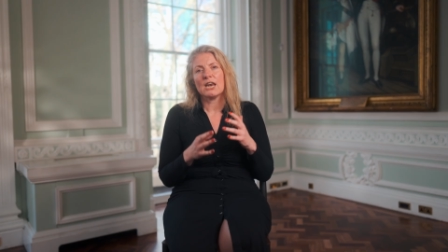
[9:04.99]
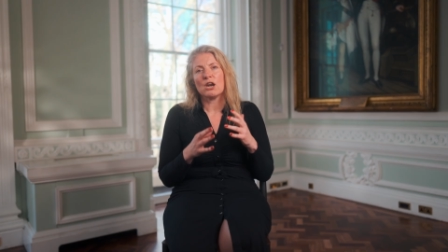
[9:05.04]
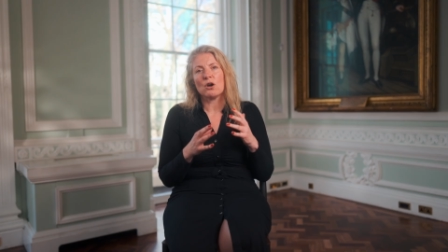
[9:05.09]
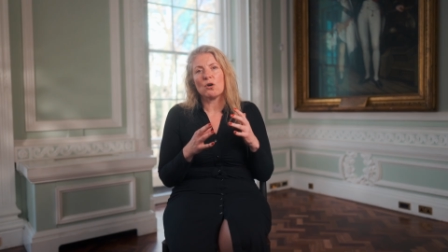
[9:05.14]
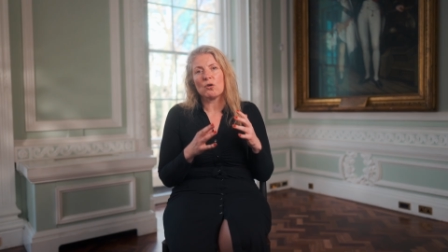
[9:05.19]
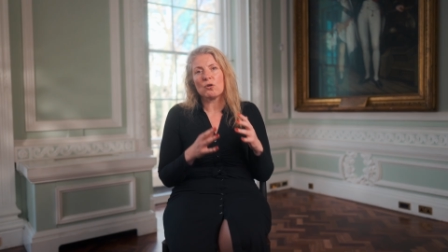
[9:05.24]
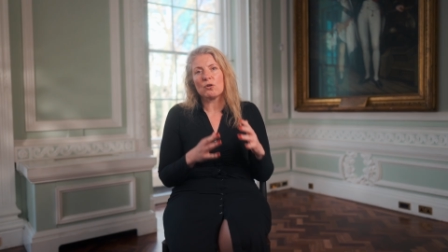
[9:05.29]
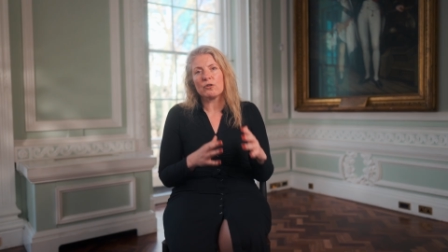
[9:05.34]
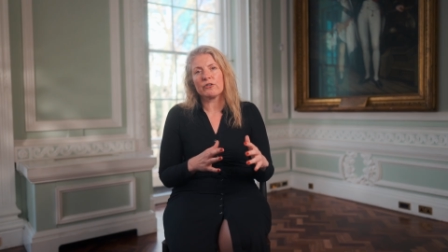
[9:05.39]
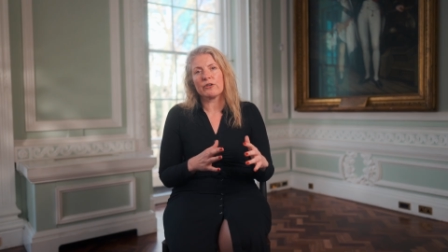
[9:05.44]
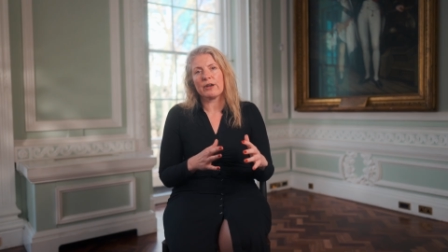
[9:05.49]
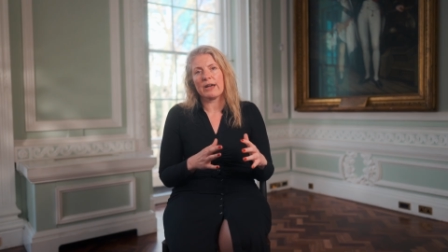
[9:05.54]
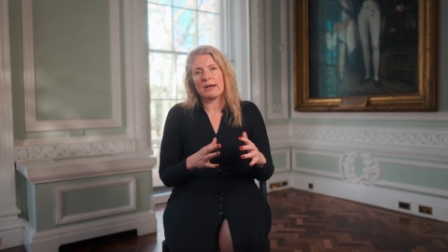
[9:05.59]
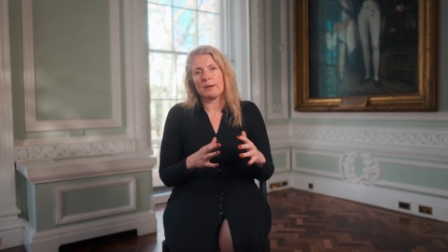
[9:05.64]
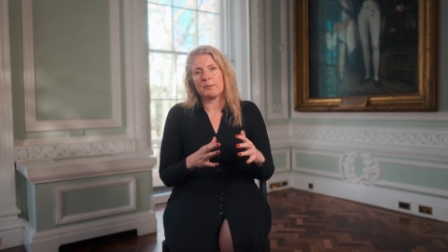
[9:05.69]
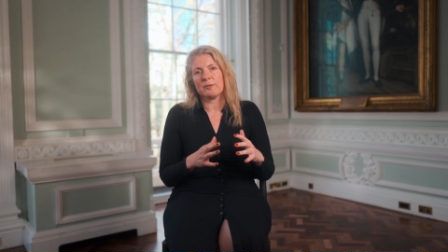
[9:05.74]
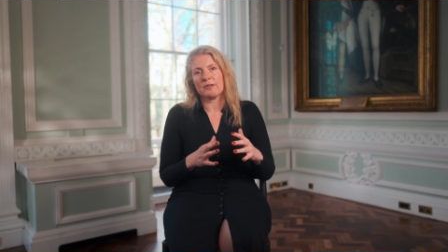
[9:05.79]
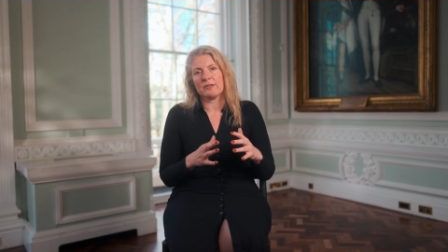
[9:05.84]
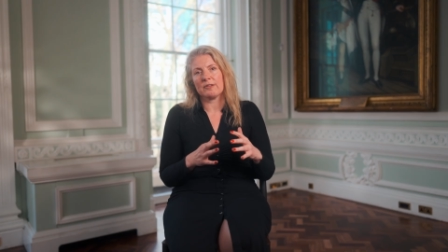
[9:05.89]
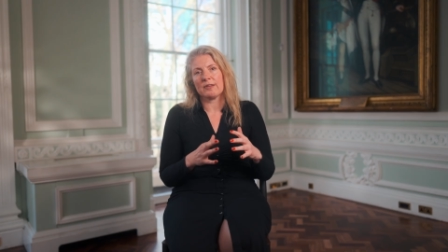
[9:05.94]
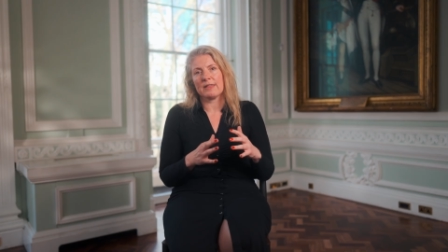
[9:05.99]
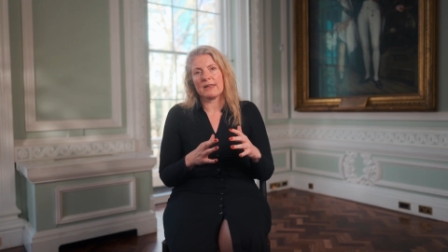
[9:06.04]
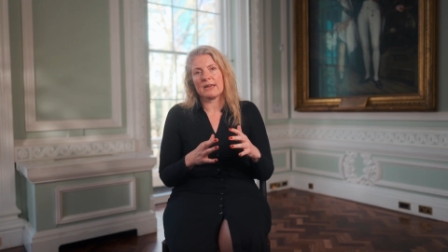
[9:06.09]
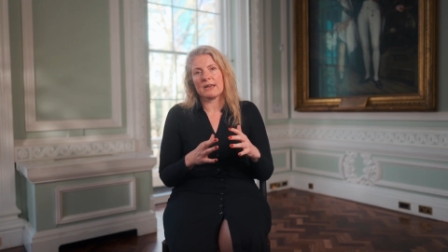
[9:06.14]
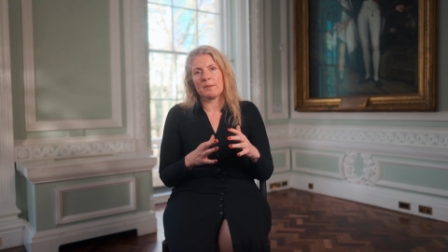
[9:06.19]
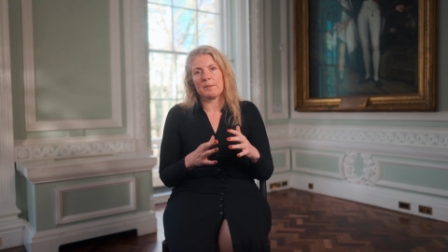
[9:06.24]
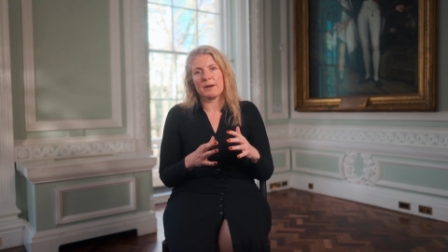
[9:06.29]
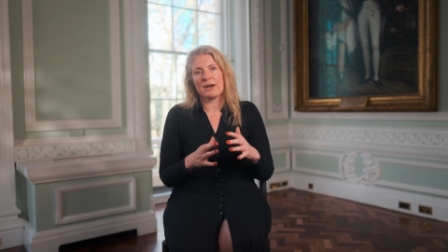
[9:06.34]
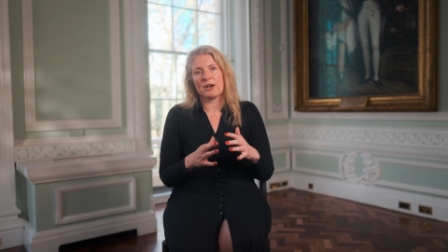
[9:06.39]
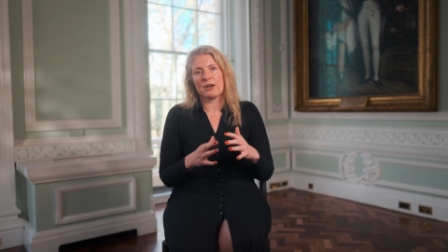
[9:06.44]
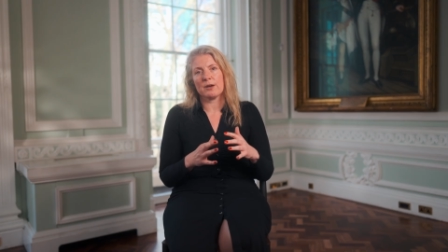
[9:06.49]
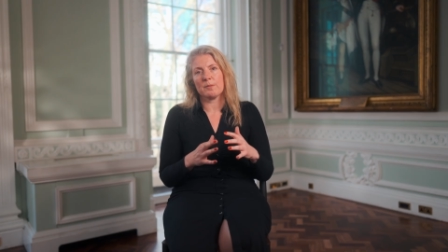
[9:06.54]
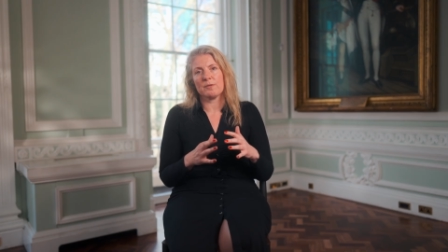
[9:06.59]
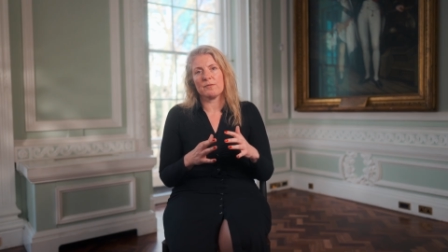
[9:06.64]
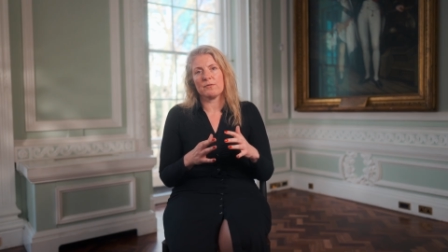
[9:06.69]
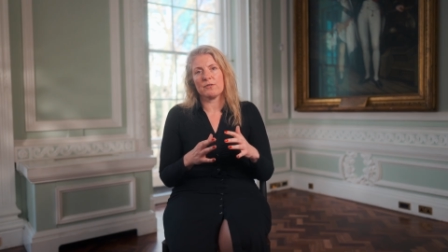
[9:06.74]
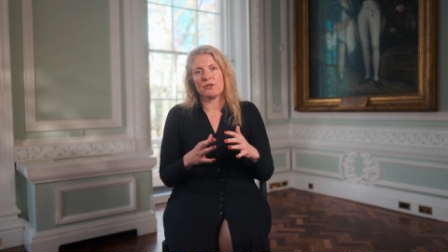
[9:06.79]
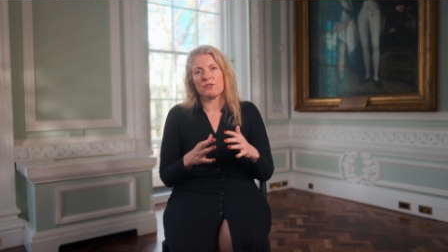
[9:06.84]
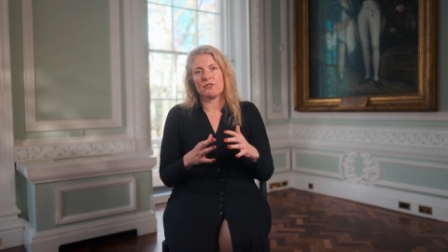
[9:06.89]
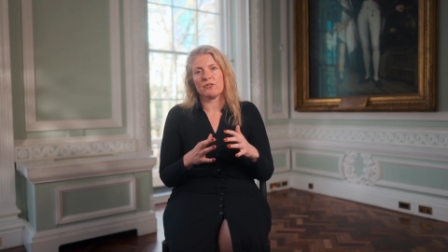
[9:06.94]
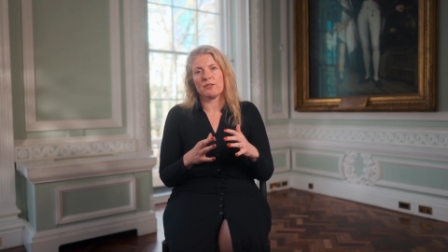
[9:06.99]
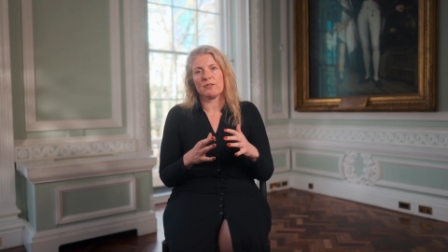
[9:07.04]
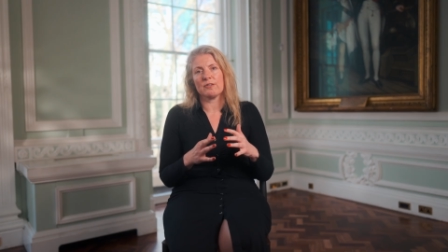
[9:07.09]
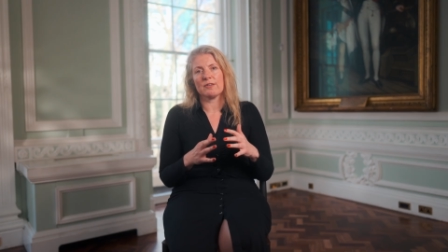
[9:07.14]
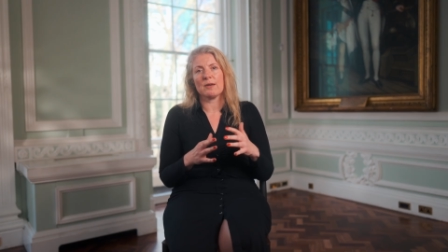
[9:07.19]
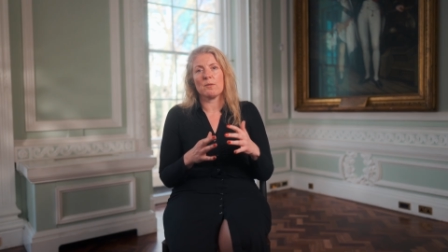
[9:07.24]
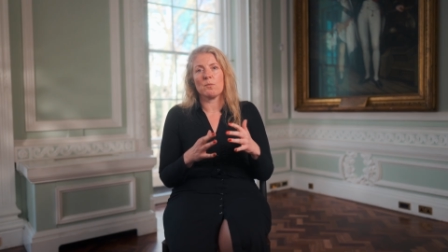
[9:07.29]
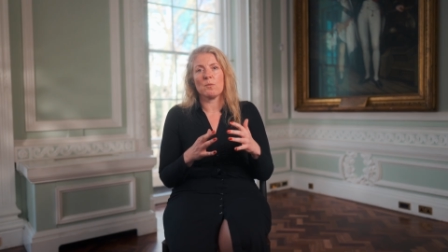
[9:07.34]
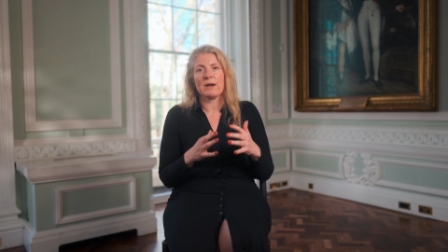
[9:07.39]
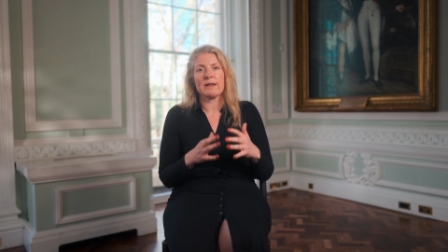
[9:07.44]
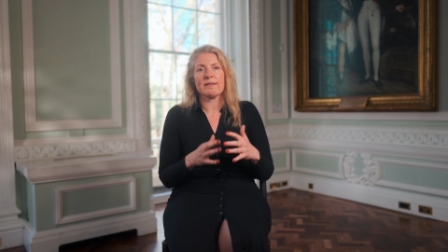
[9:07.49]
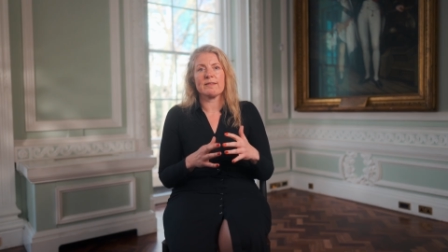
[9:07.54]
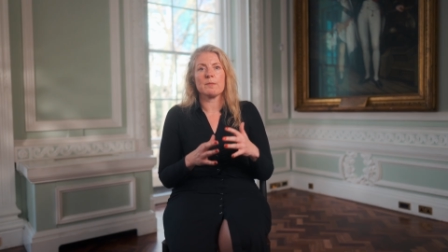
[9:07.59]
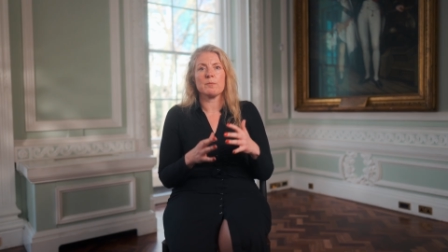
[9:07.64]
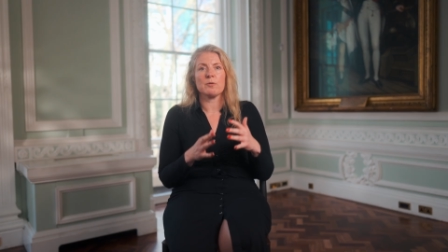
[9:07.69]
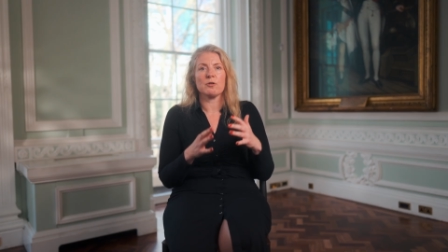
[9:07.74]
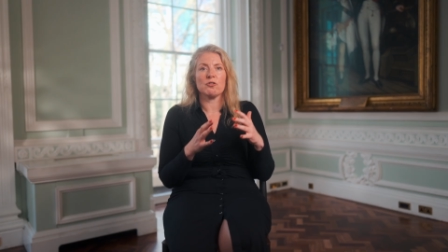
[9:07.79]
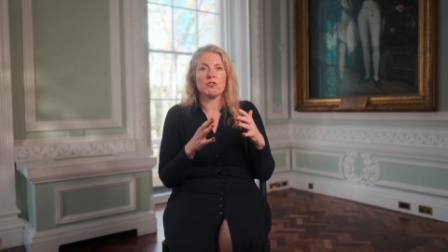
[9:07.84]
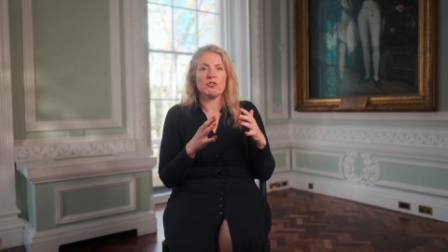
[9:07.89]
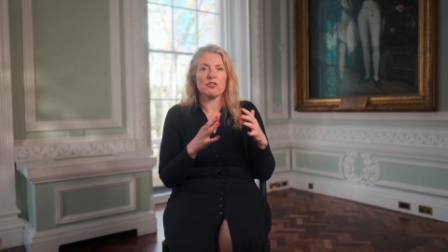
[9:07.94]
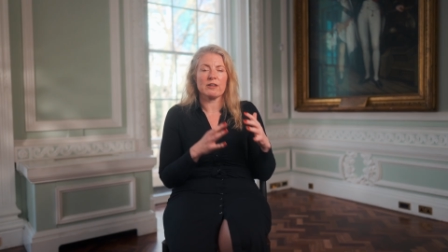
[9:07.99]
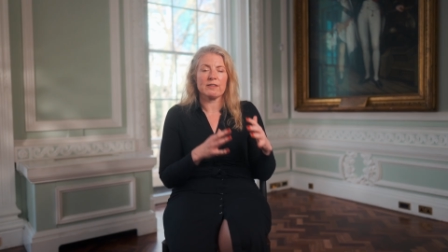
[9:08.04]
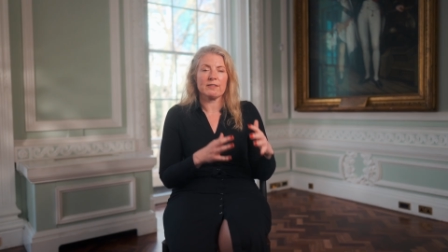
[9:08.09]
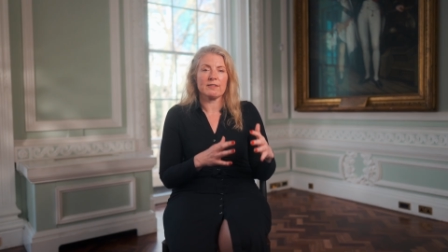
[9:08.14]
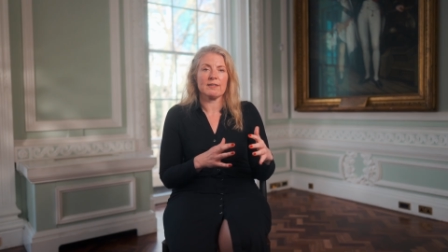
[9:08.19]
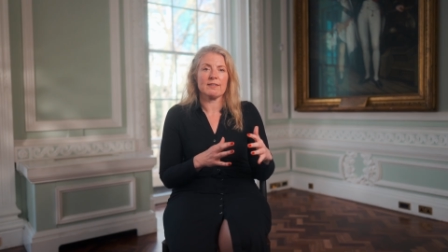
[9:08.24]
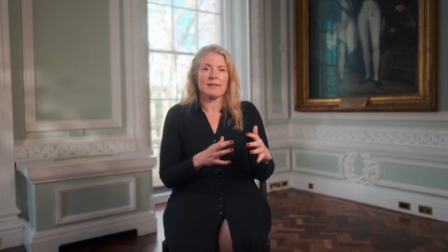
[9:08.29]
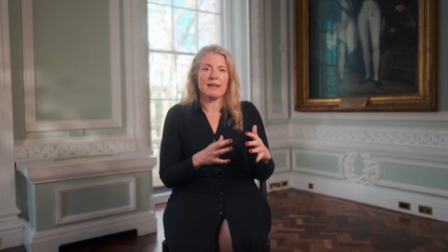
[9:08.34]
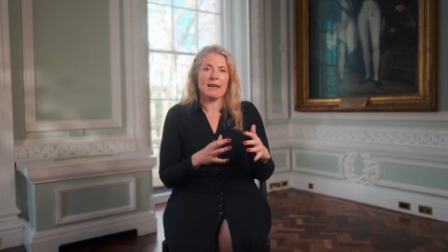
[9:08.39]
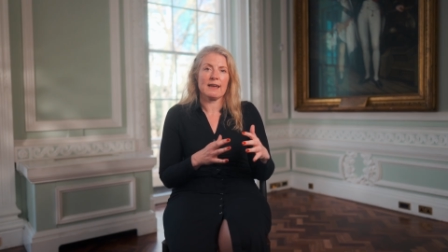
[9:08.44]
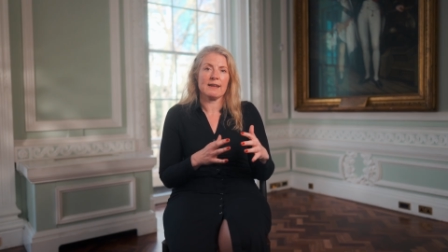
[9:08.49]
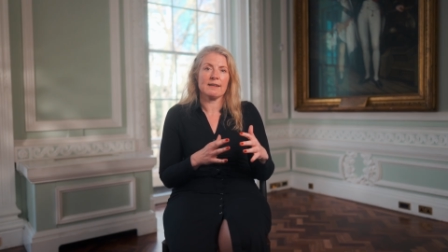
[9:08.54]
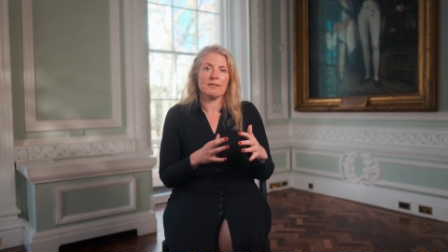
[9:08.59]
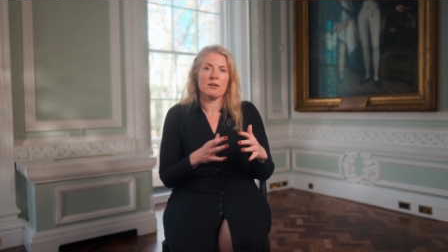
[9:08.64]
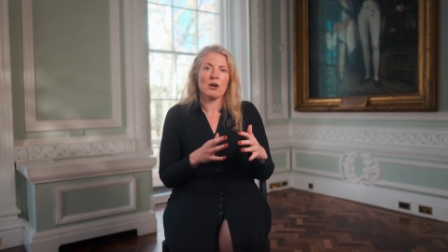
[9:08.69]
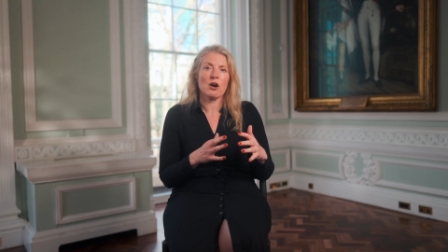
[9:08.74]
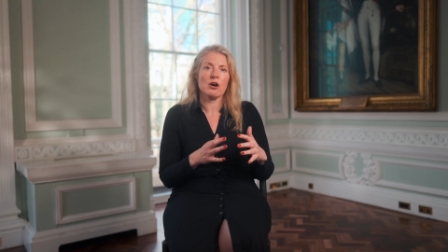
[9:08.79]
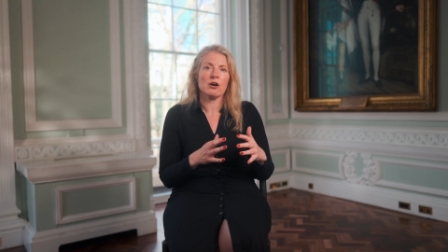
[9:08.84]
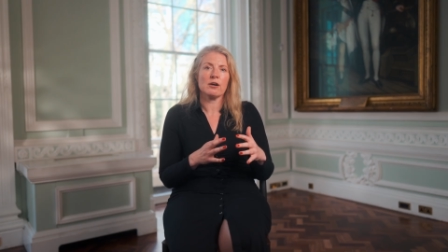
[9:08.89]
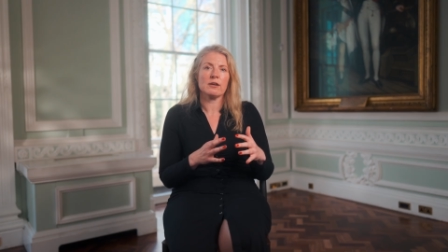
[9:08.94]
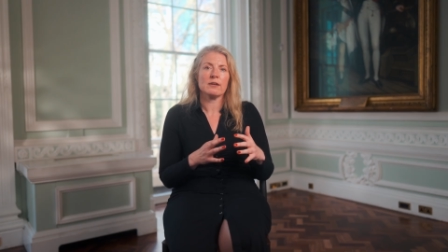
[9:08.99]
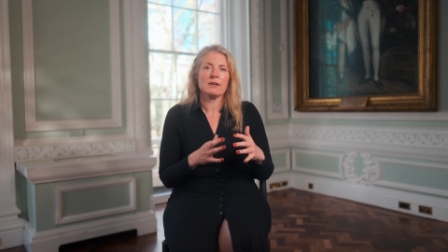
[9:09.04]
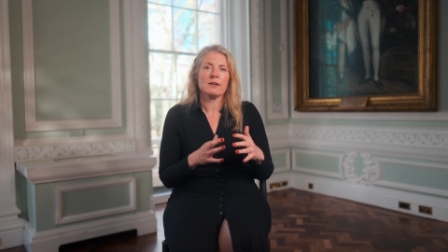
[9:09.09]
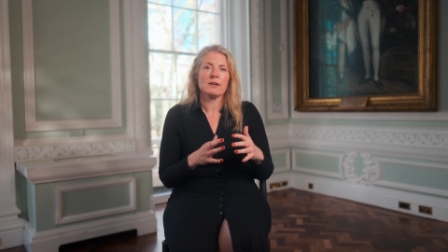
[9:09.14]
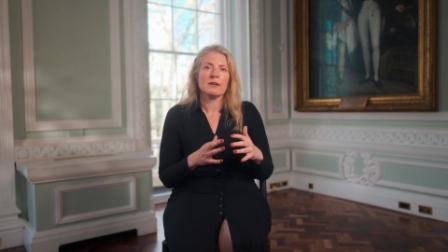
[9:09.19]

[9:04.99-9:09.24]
it also helps us to think about urban futures in ways that put justice at its heart.